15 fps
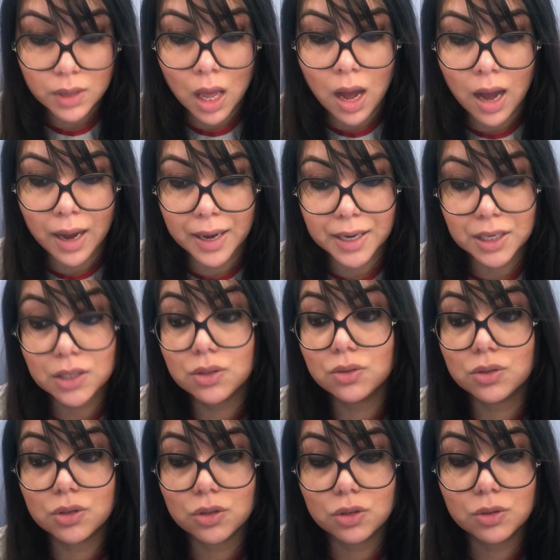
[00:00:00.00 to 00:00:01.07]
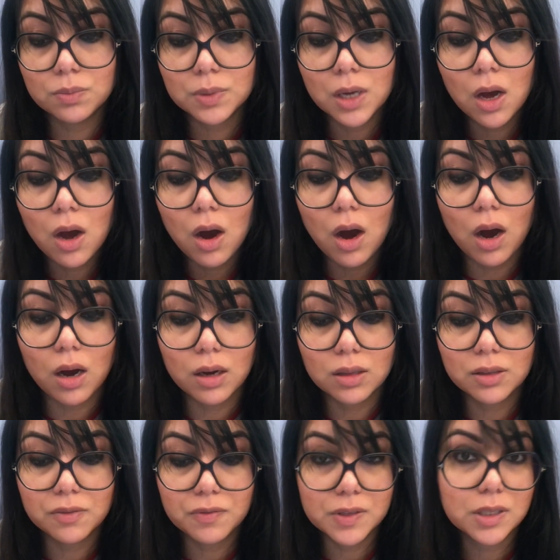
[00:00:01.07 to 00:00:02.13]
I YouTubed all
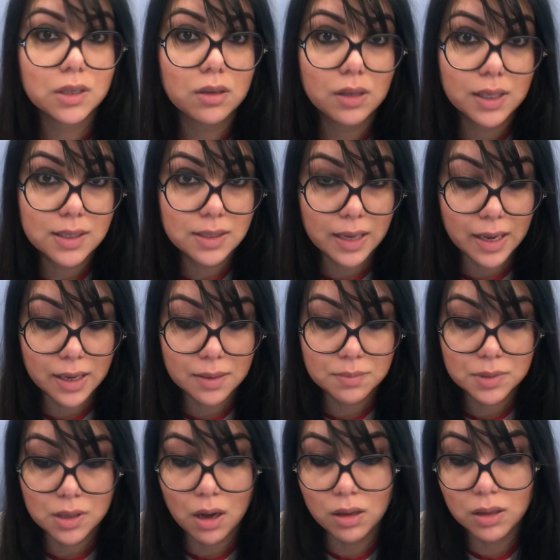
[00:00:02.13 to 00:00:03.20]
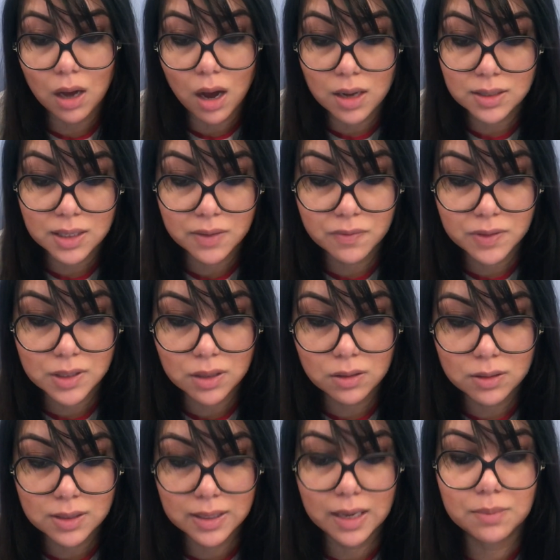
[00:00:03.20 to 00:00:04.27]
the physical exams, all the OSCE
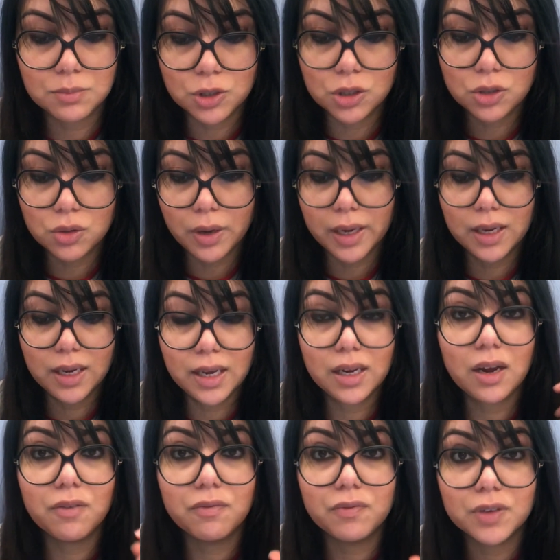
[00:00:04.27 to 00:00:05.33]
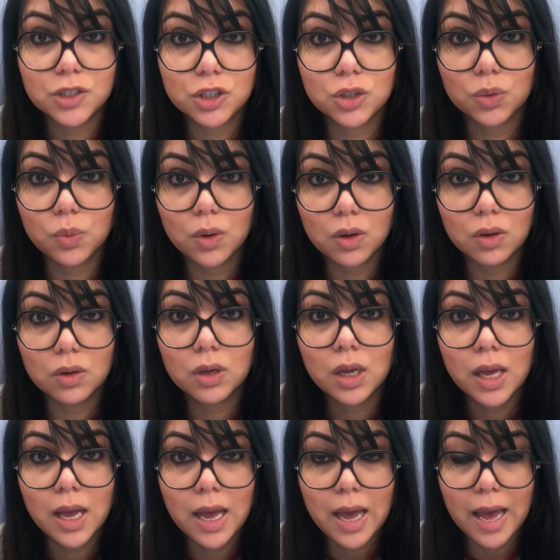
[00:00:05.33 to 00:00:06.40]
physical exam, just so I can get a visual
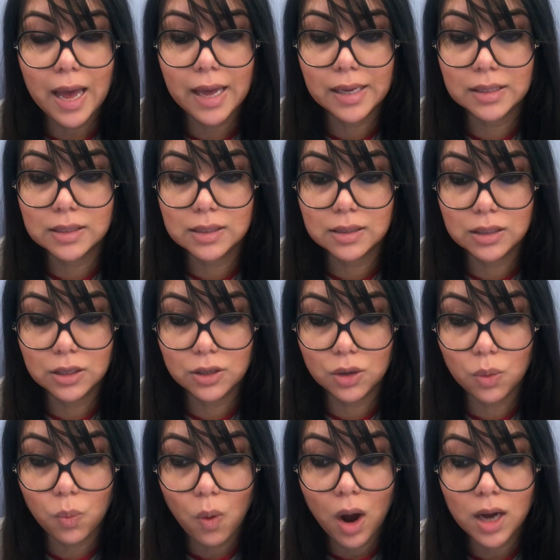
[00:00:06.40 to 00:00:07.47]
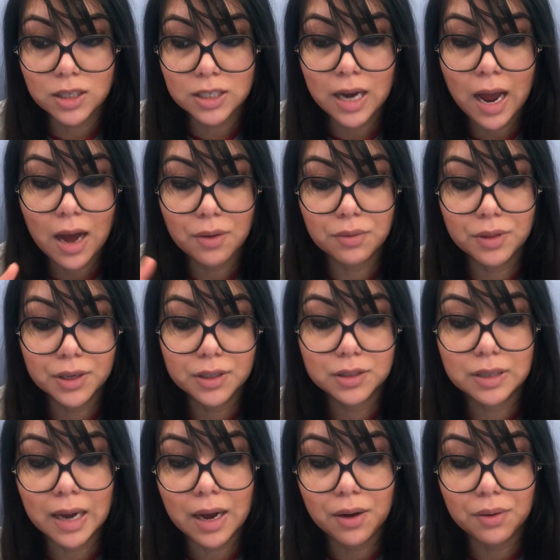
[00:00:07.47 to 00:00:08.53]
and watch how
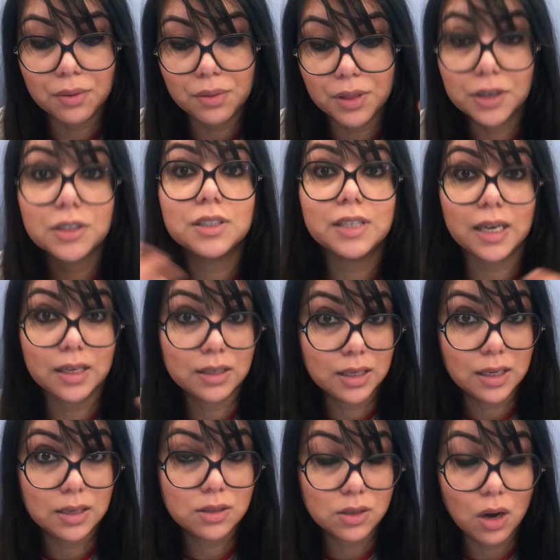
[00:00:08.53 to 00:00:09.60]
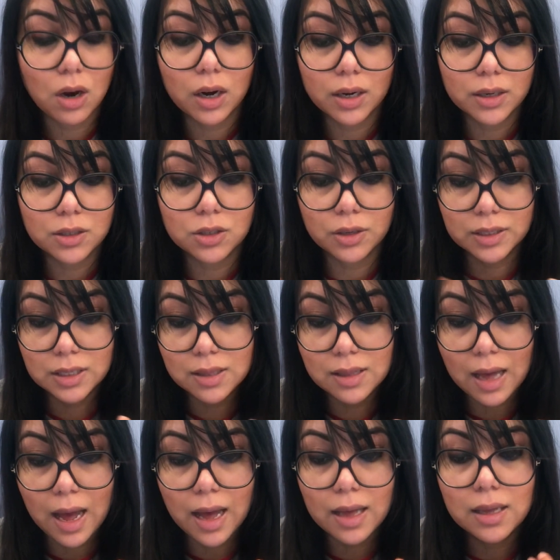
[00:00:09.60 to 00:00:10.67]
their techniques are. So I did
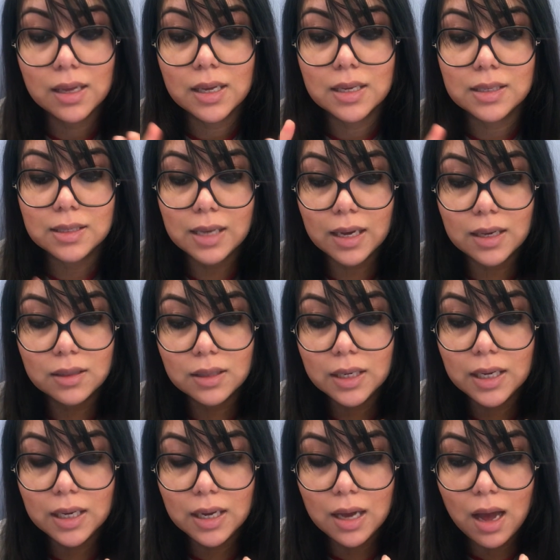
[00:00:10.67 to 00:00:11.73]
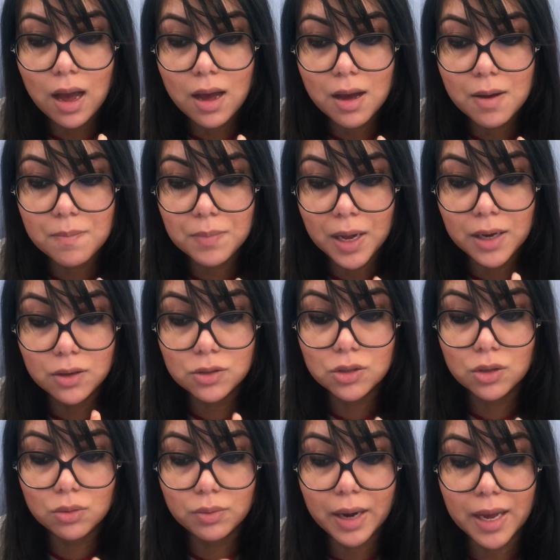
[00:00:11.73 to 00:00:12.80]
that. Secondly, I
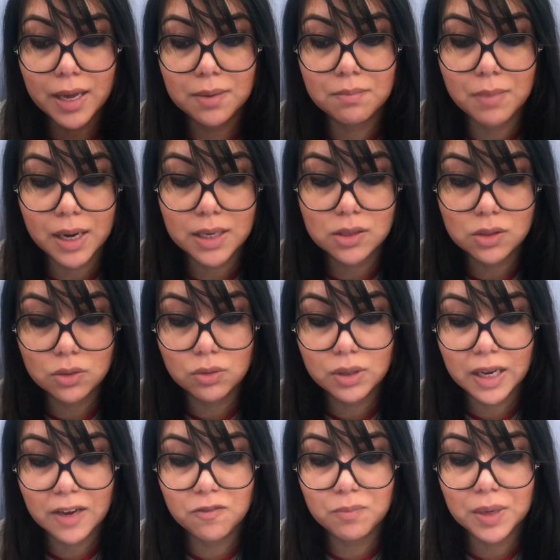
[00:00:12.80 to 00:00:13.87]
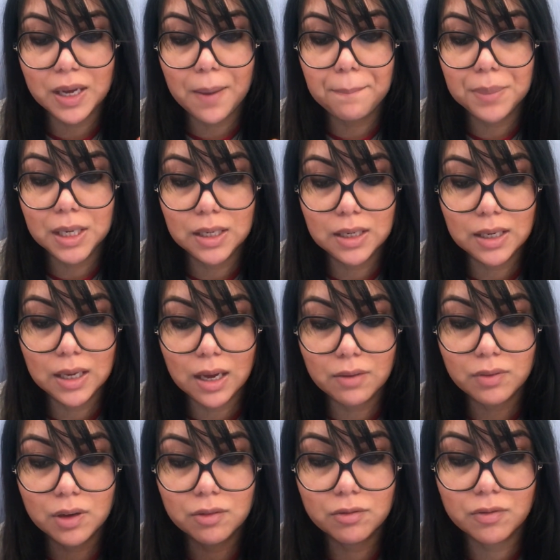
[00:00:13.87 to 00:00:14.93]
also read. My school gave me a PDF
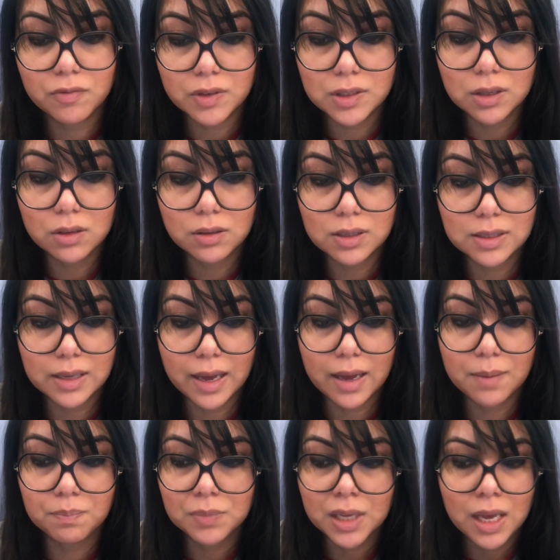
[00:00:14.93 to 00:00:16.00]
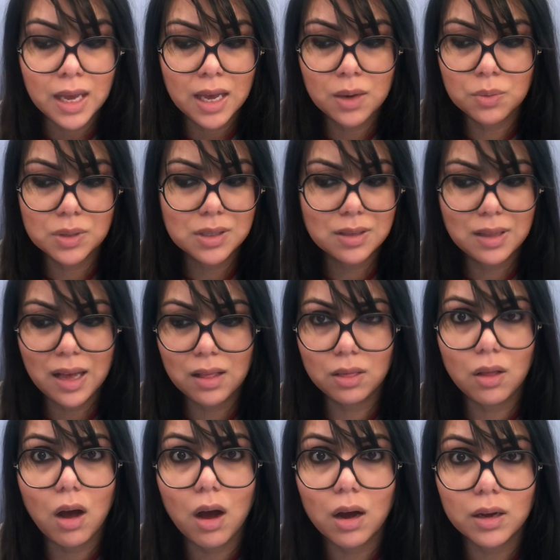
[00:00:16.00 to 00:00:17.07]
of the physical exam. It wasn't that
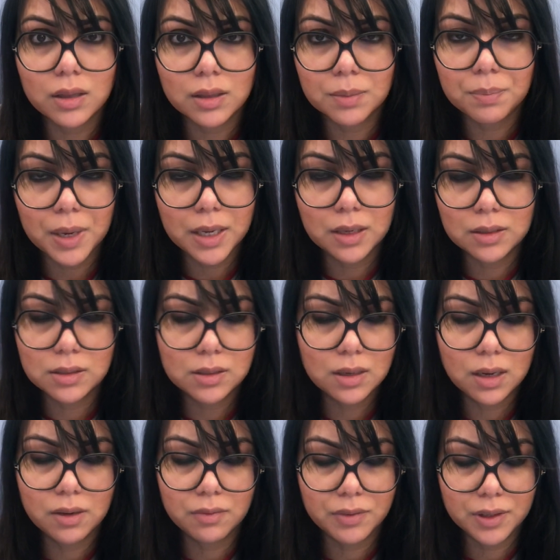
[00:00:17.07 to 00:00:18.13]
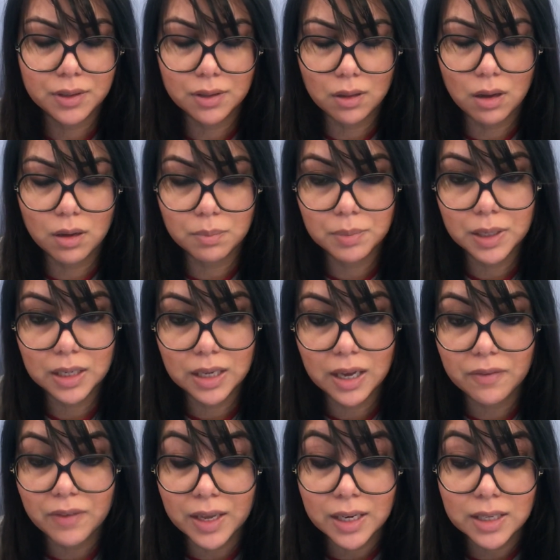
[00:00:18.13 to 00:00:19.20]
long. It's not a very long
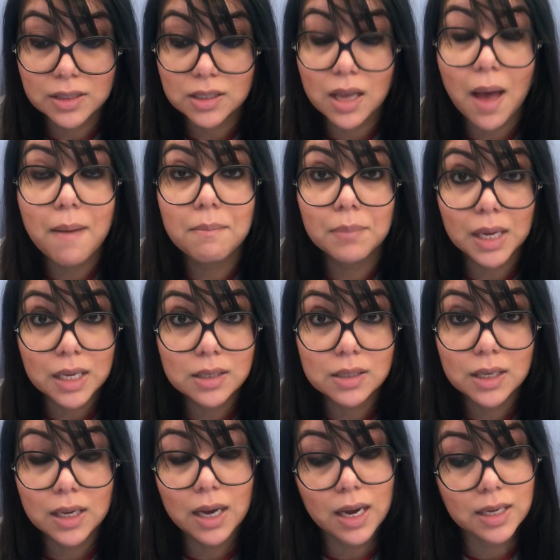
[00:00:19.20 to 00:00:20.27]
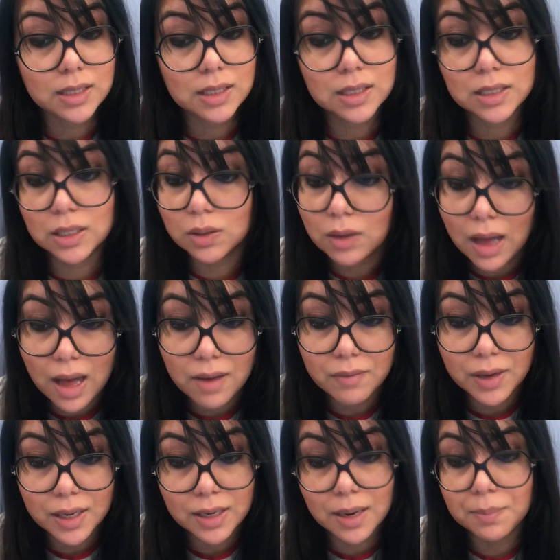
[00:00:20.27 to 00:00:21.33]
PDF, and it's amazing. I still have
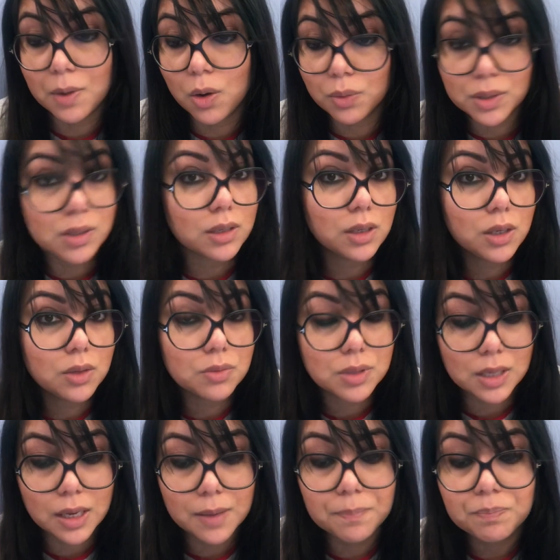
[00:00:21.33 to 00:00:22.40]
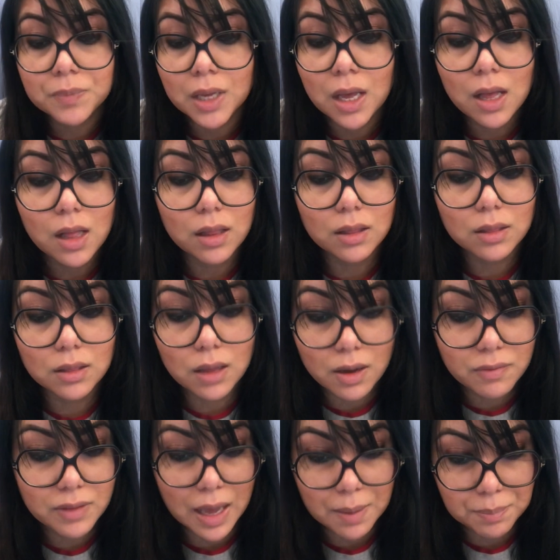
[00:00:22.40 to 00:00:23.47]
it, and I'm always going to use it.
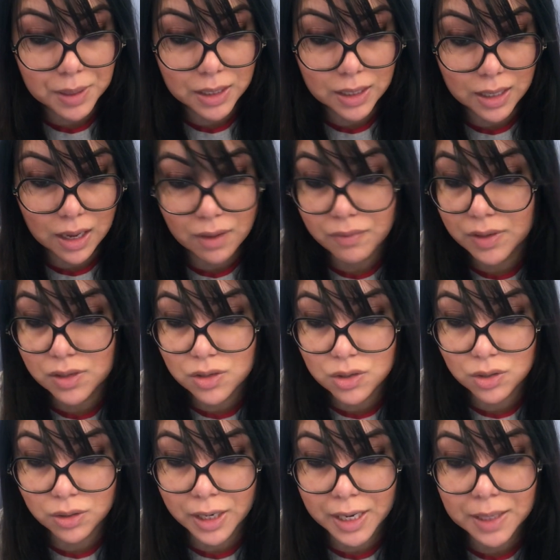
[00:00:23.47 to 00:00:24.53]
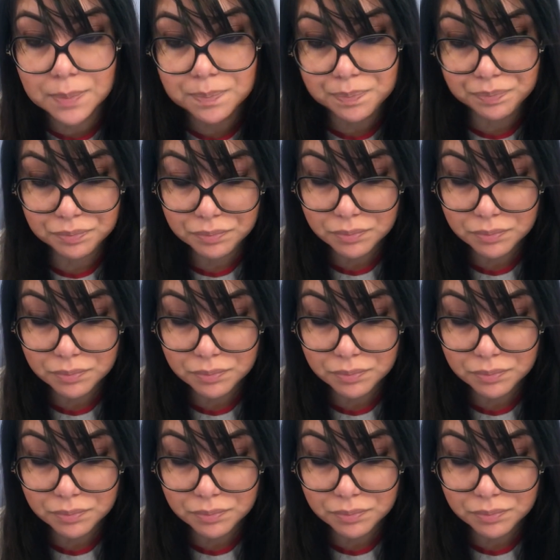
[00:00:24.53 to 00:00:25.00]
Love that PDF. It's great.